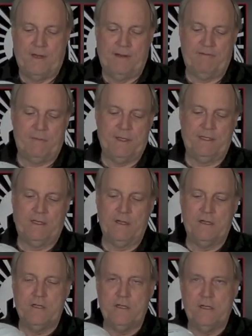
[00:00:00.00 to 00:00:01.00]
Everybody
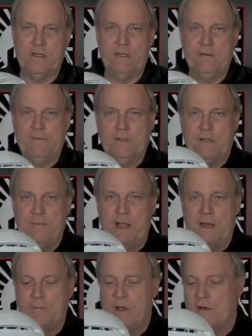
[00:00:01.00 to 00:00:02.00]
loves the
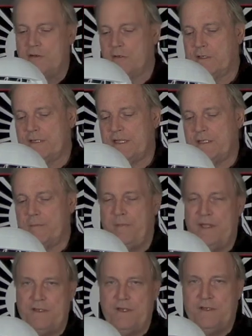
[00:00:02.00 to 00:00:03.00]
command module because that's the
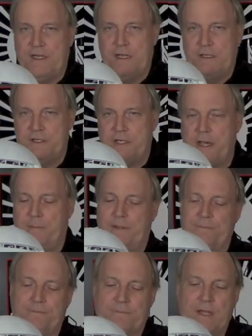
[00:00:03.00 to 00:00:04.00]
business end of the ship.